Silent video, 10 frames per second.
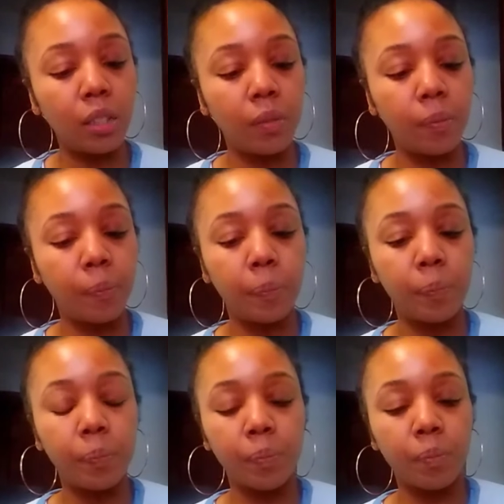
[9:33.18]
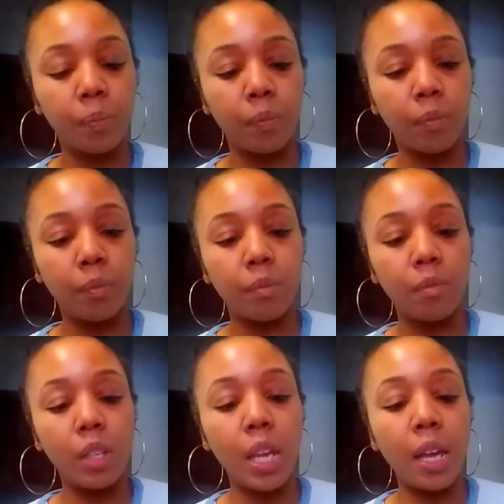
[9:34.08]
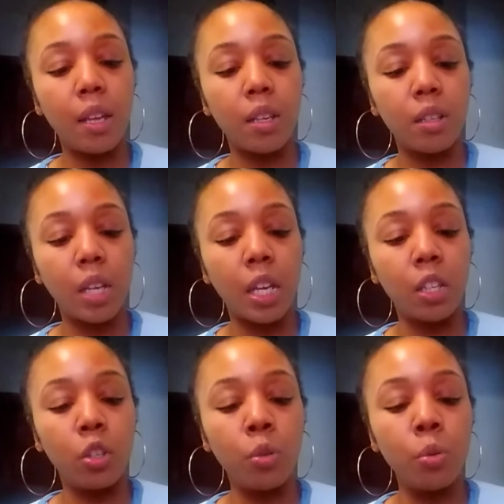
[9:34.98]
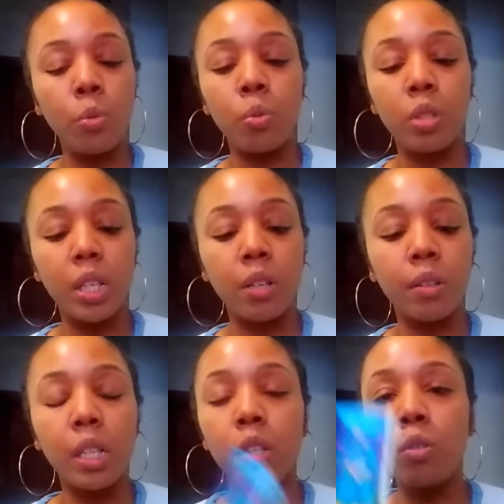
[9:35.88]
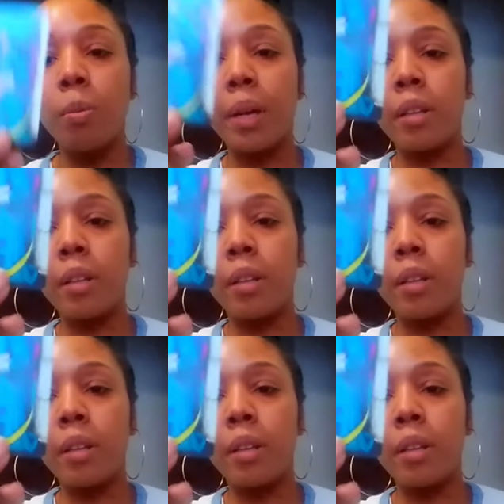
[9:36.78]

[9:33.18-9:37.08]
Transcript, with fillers: secretly knew about this or someone else knew about this. Yeah, it